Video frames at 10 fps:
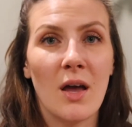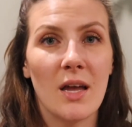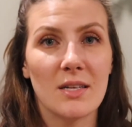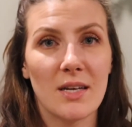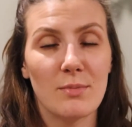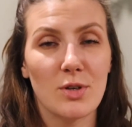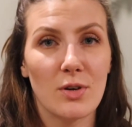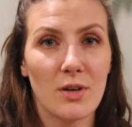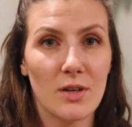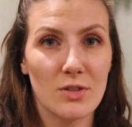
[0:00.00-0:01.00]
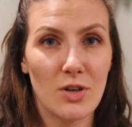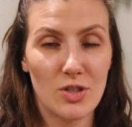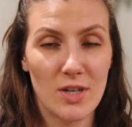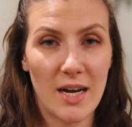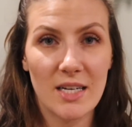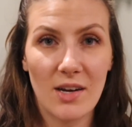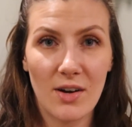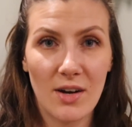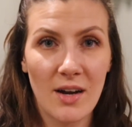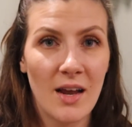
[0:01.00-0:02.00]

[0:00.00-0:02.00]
in time to cook Josh and I dinner,